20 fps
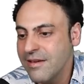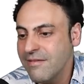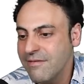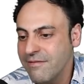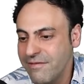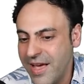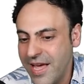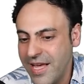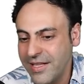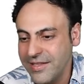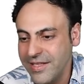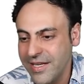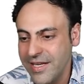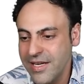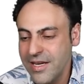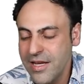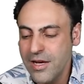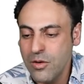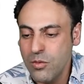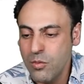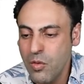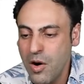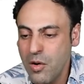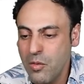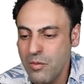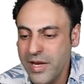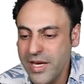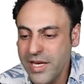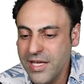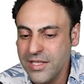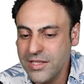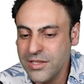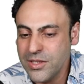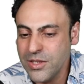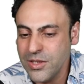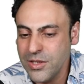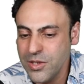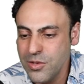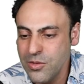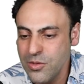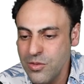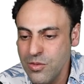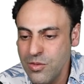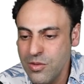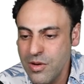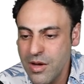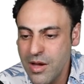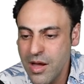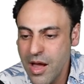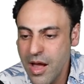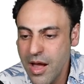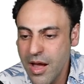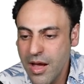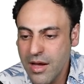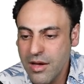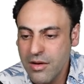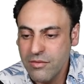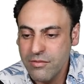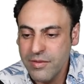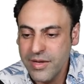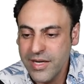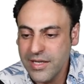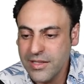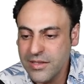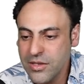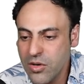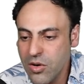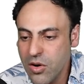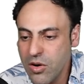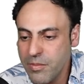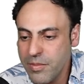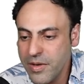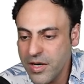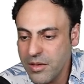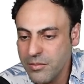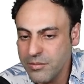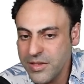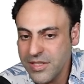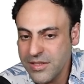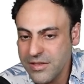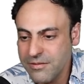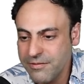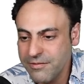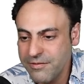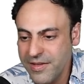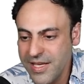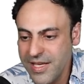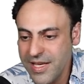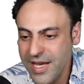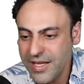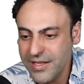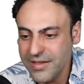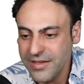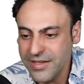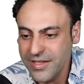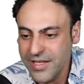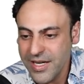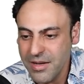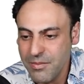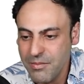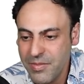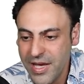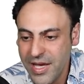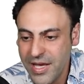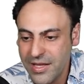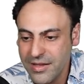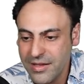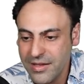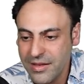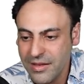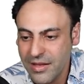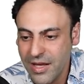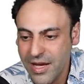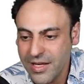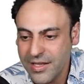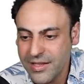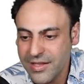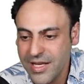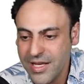Valine. What we need to do, we need to open up this V a little bit like